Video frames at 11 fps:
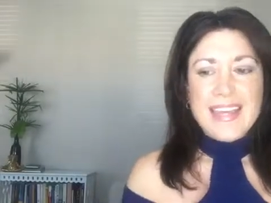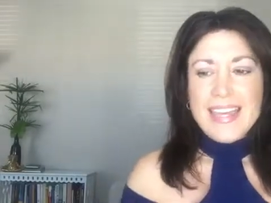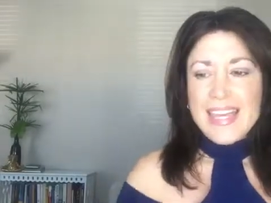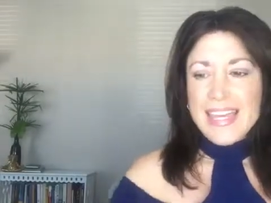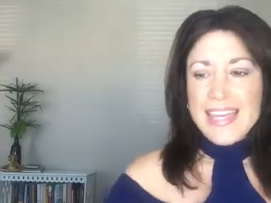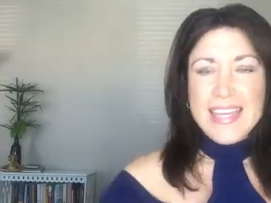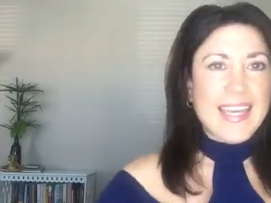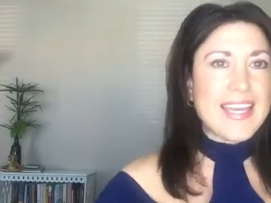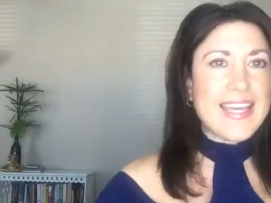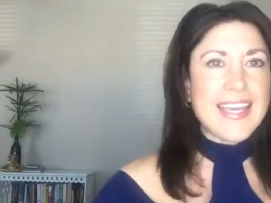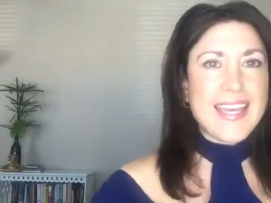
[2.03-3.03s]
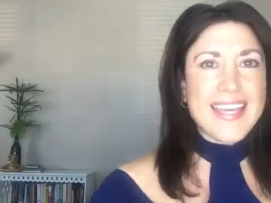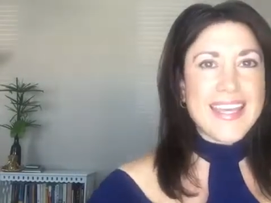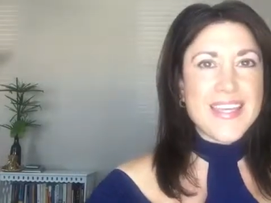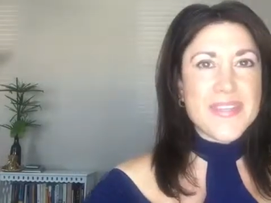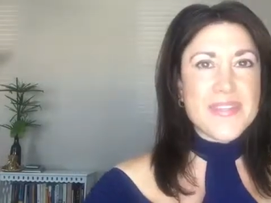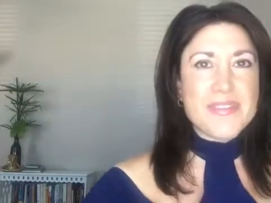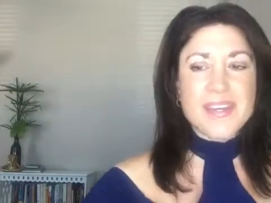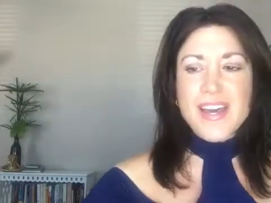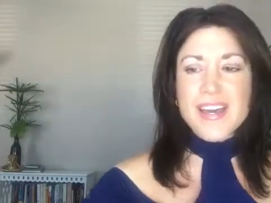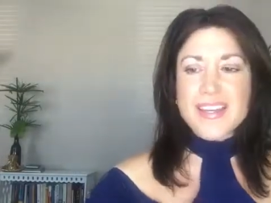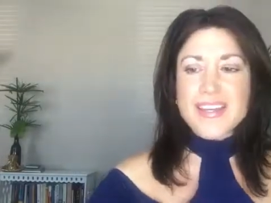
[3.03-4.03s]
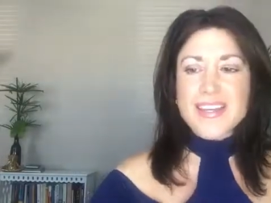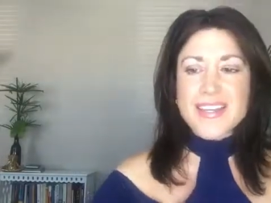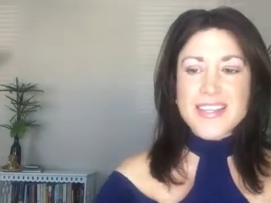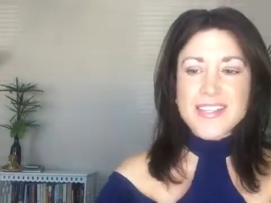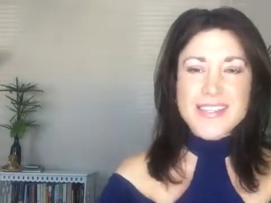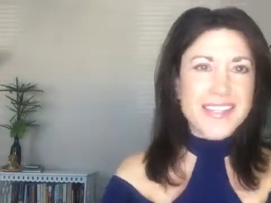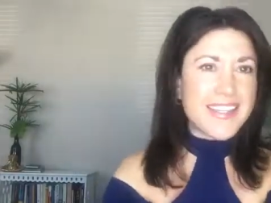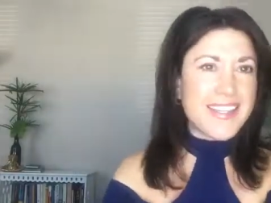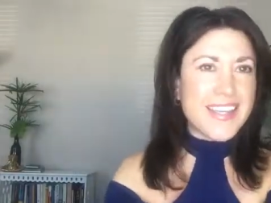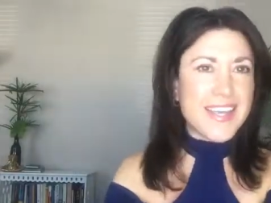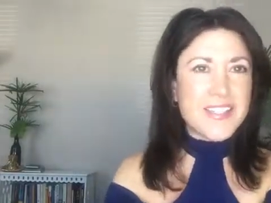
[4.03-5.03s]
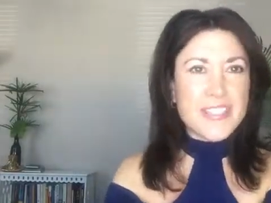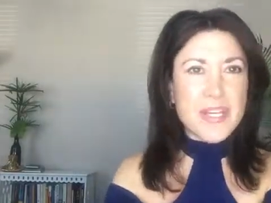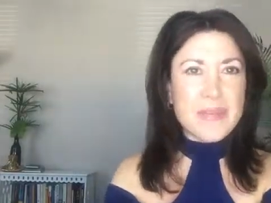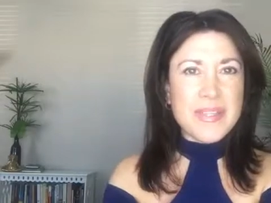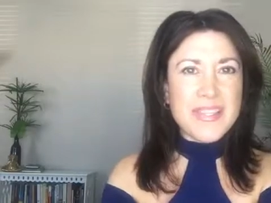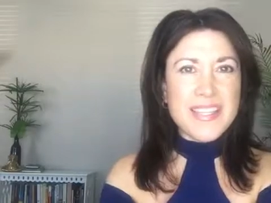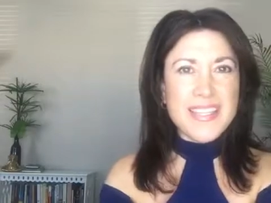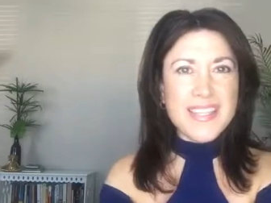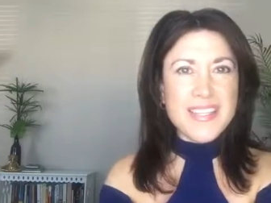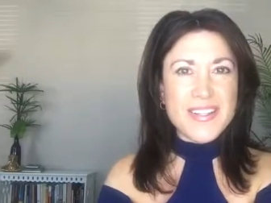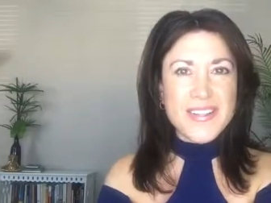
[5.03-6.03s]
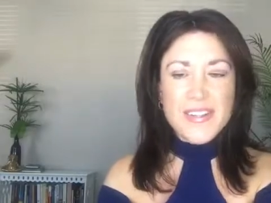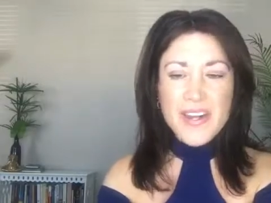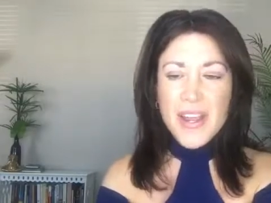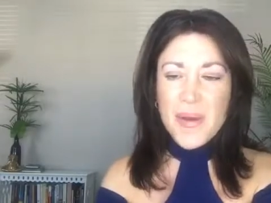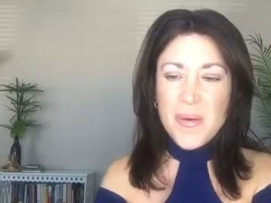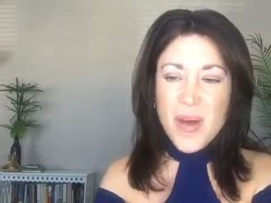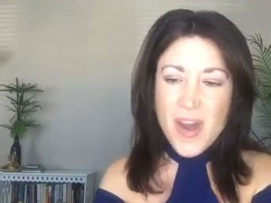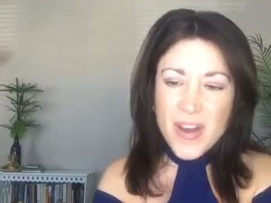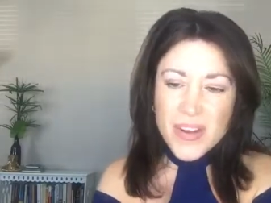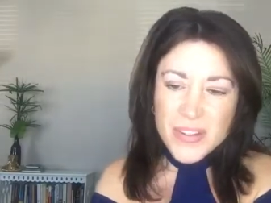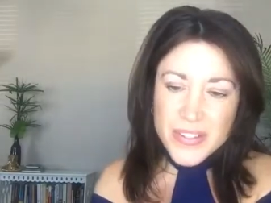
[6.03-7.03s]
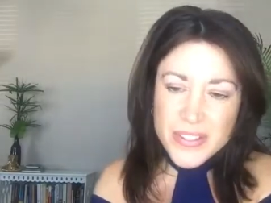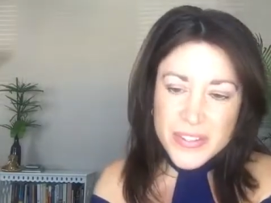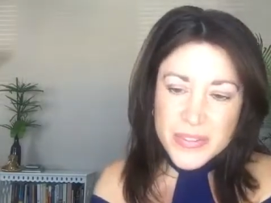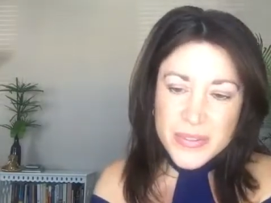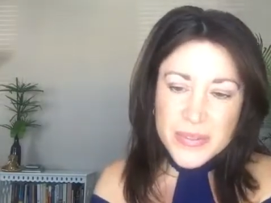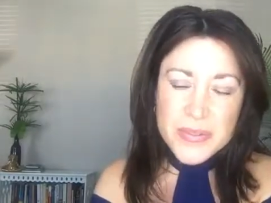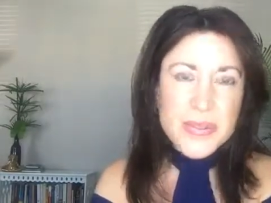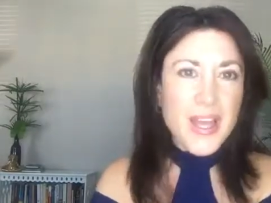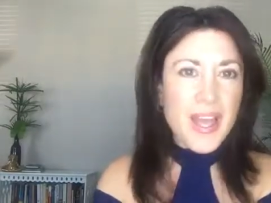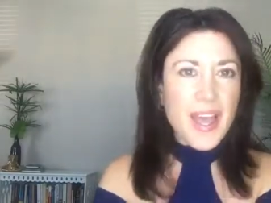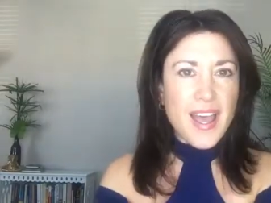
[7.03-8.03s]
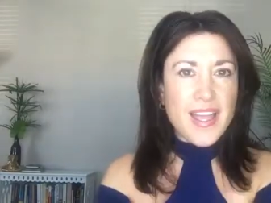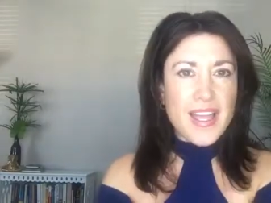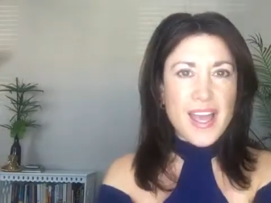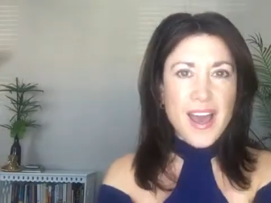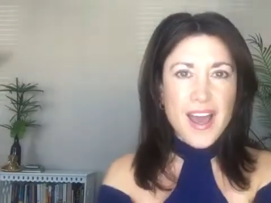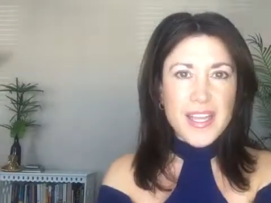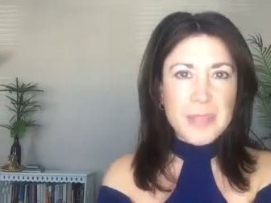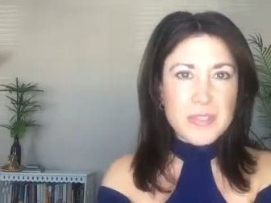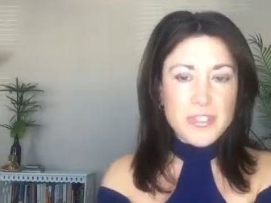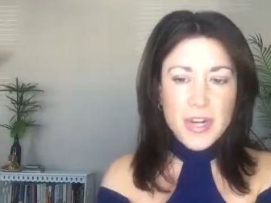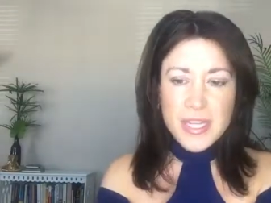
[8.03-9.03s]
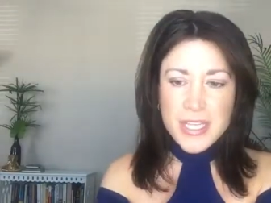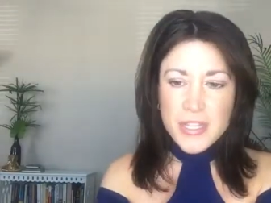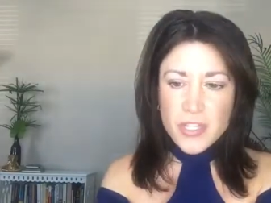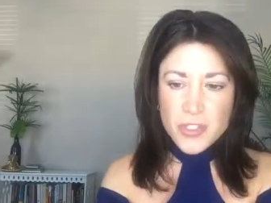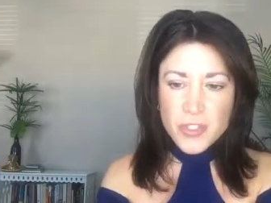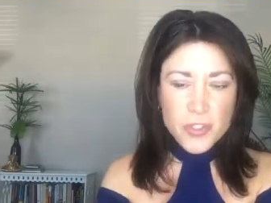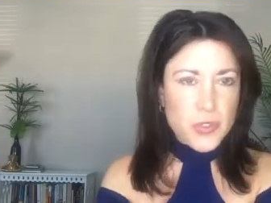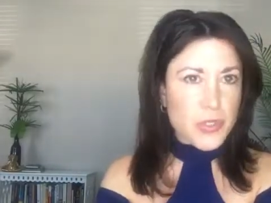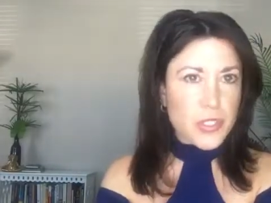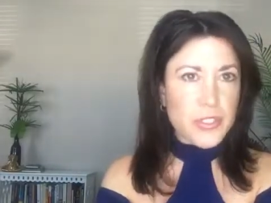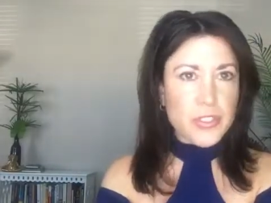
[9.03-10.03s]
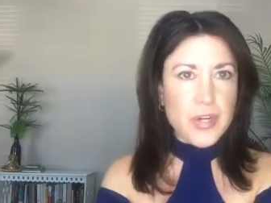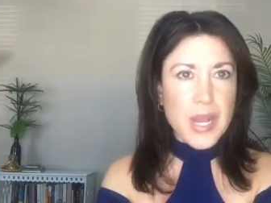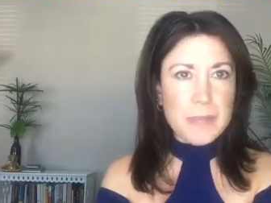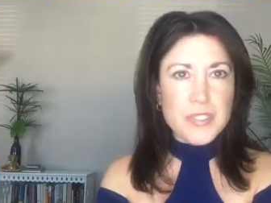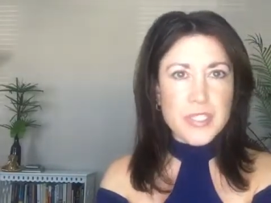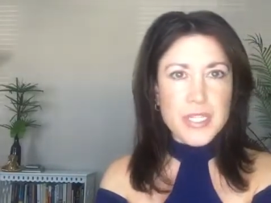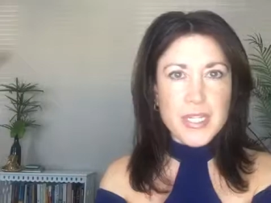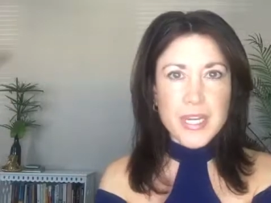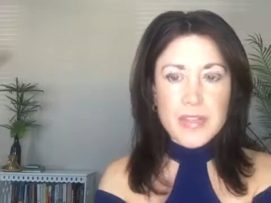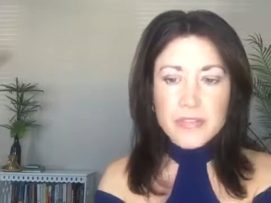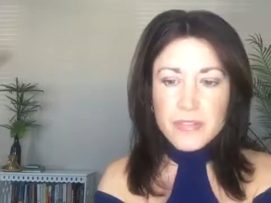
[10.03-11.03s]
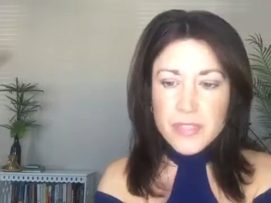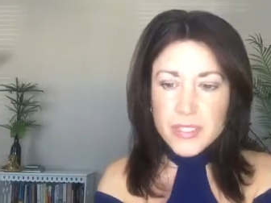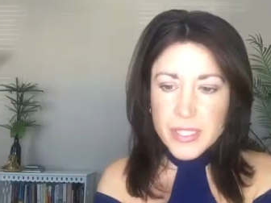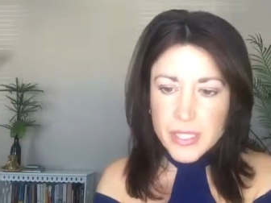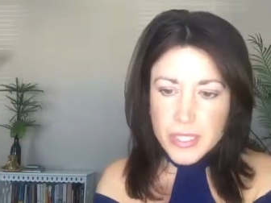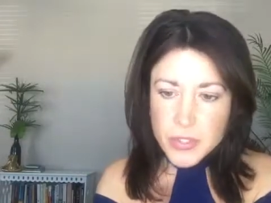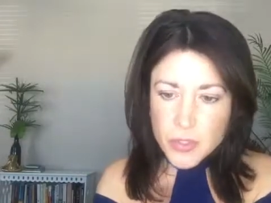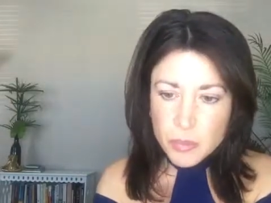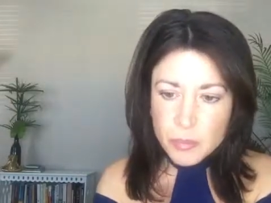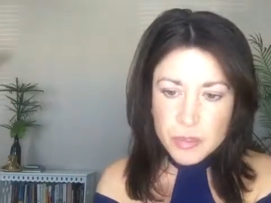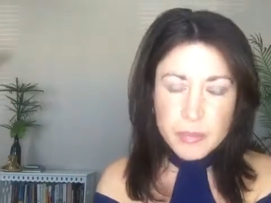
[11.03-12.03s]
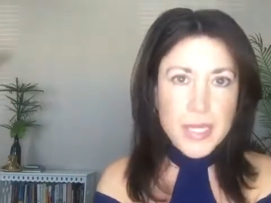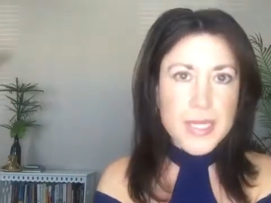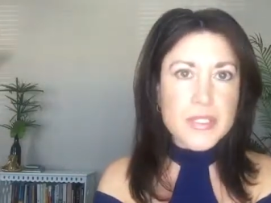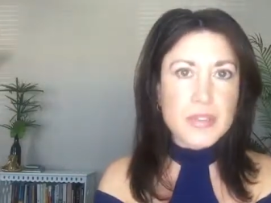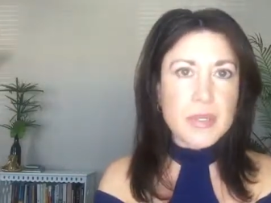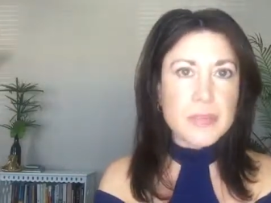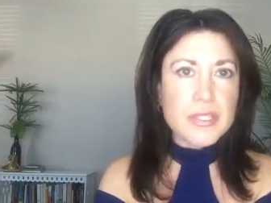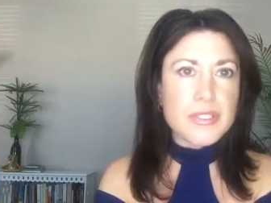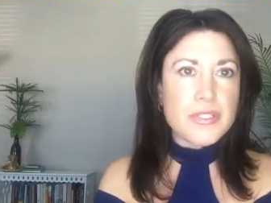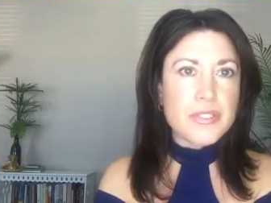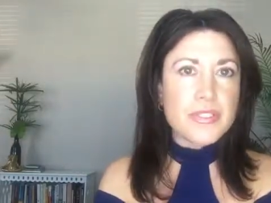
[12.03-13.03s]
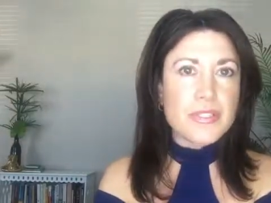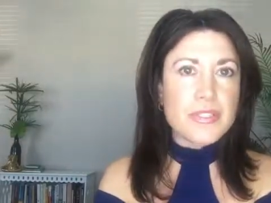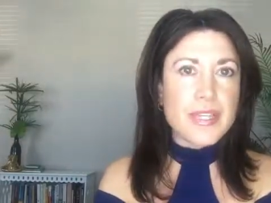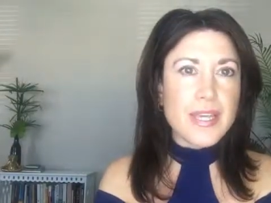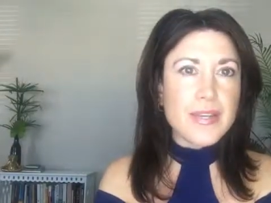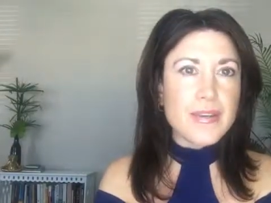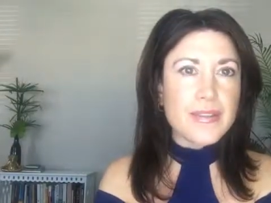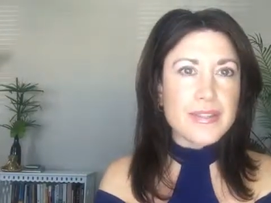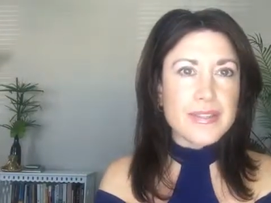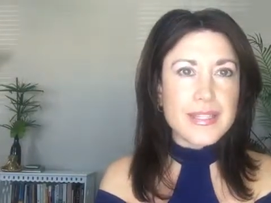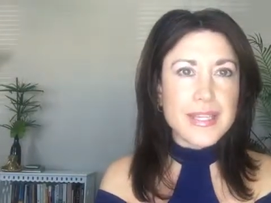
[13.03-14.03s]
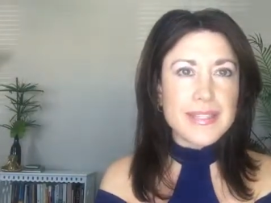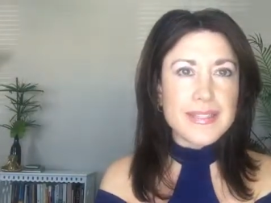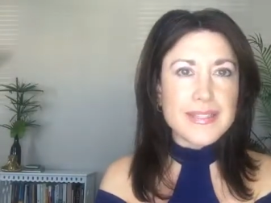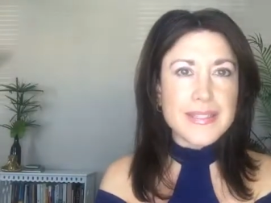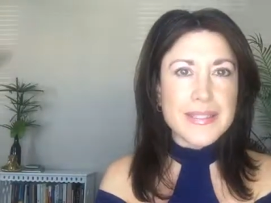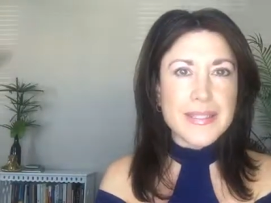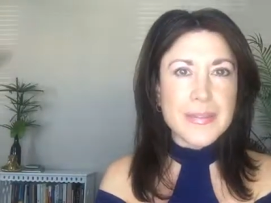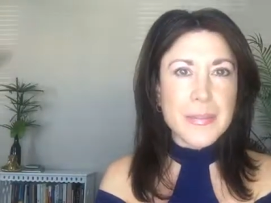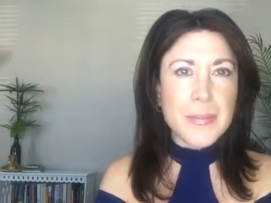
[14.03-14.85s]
Hey, hey, hey, you guys. Nikki Gangemi here. How are you? I'm trying this new contraption and I feel like it's super bright, so I'm going to turn down the light a little